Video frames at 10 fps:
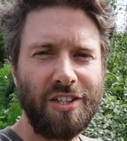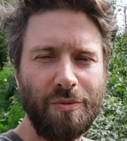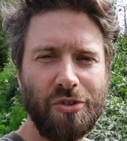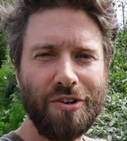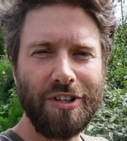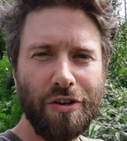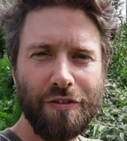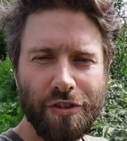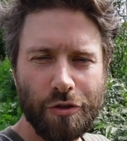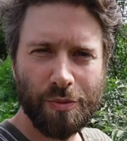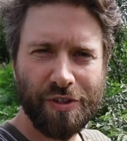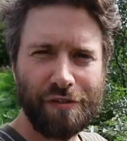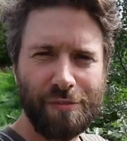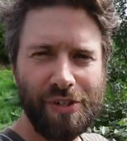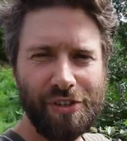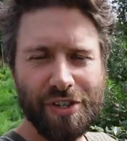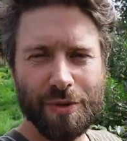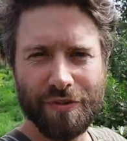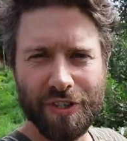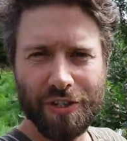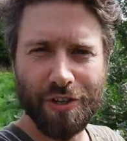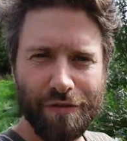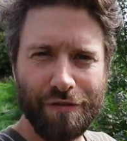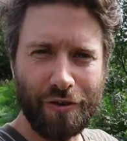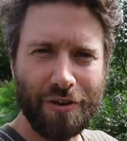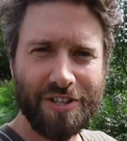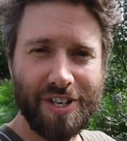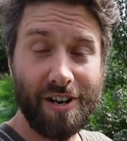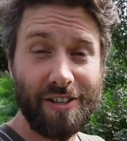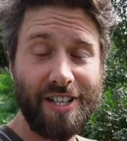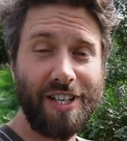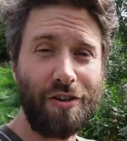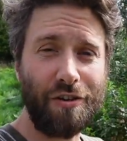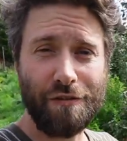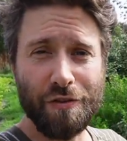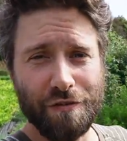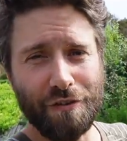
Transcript: So I'm sure a lot of you will be familiar with the term forest gardening or food